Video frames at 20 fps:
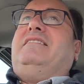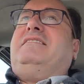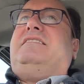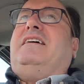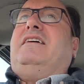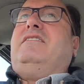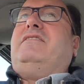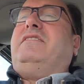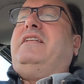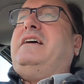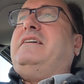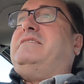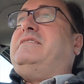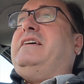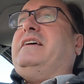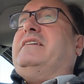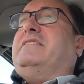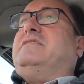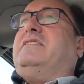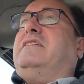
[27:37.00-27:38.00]
So that's
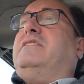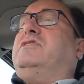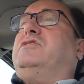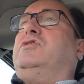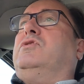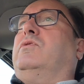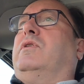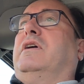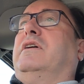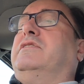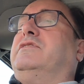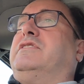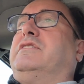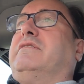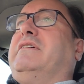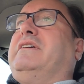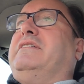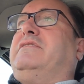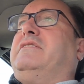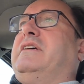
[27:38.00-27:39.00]
it. So the short
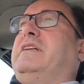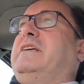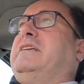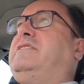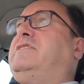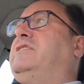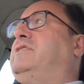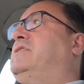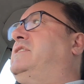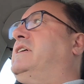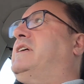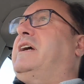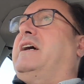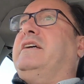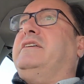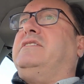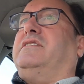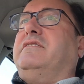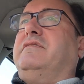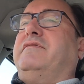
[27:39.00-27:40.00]
answer is that it's just a
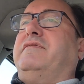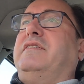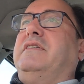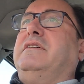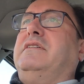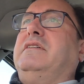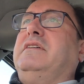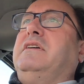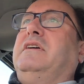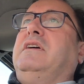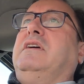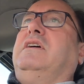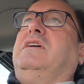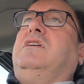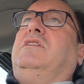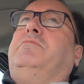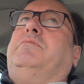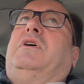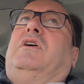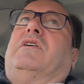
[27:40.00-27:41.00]
case of uh,
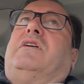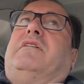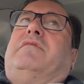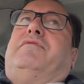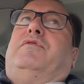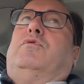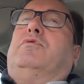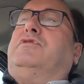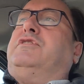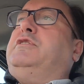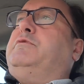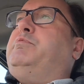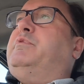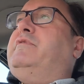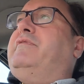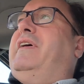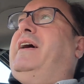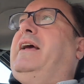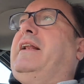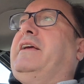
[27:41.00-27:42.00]
market forces
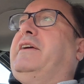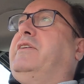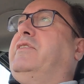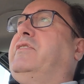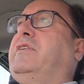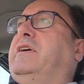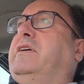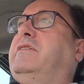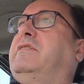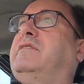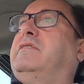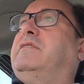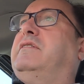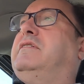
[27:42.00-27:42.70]
prevailing, you know,